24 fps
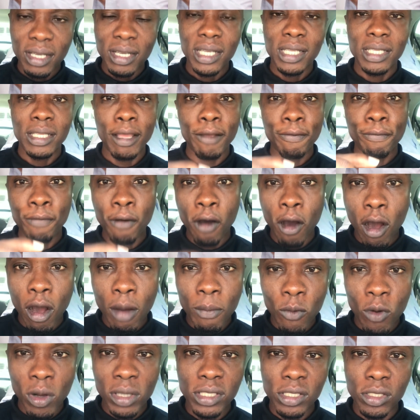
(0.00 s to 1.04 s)
they
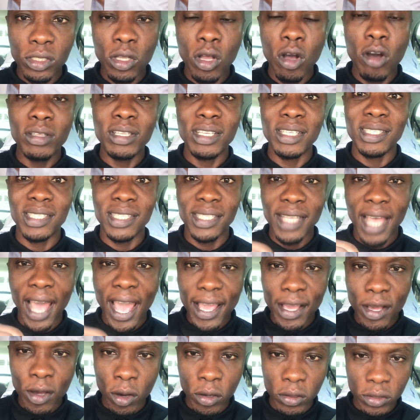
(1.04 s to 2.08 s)
form what is called a
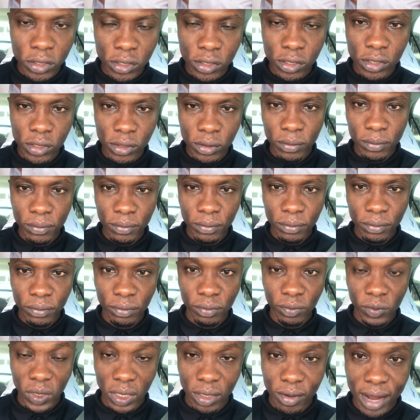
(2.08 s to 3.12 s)
zygote,
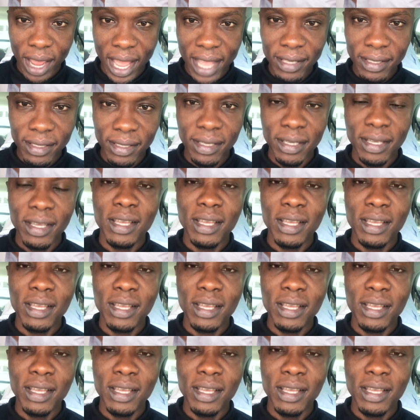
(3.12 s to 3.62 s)
right?